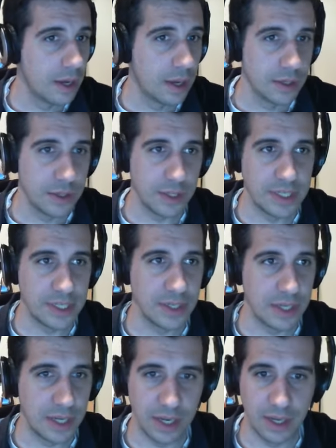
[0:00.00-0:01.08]
So this is
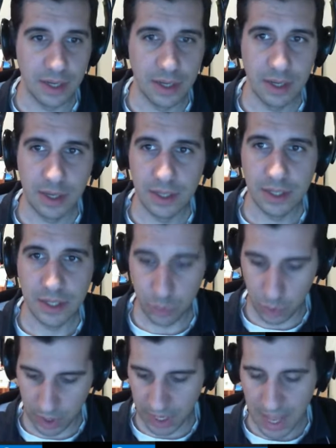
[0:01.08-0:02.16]

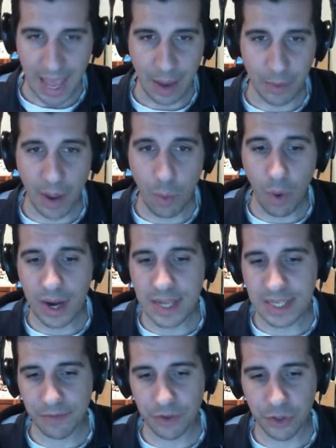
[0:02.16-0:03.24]
one. And what I want is,
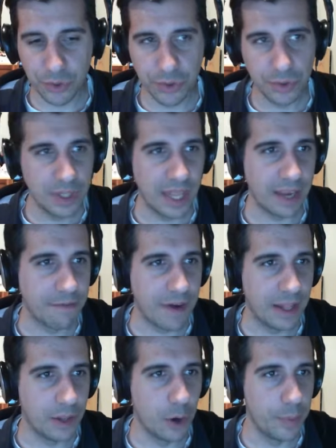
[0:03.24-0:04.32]
if you do like
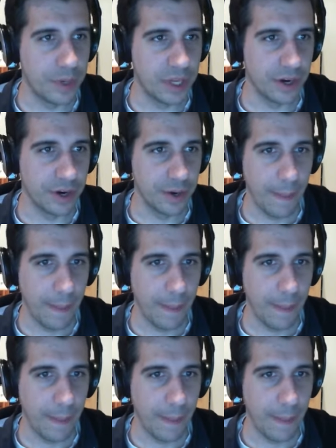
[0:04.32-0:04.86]
file open here,